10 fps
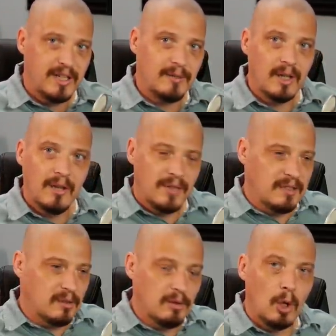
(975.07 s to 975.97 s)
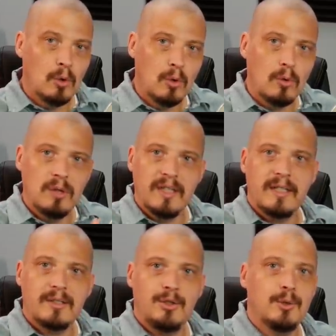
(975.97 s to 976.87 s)
You'd have these local
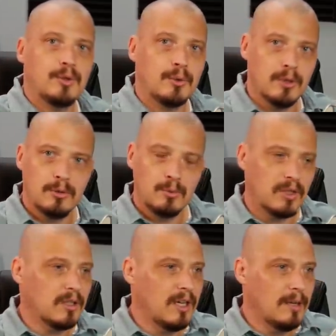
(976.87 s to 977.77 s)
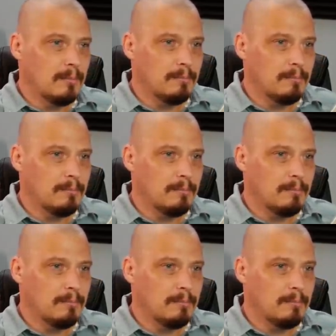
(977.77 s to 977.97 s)
Linux user groups where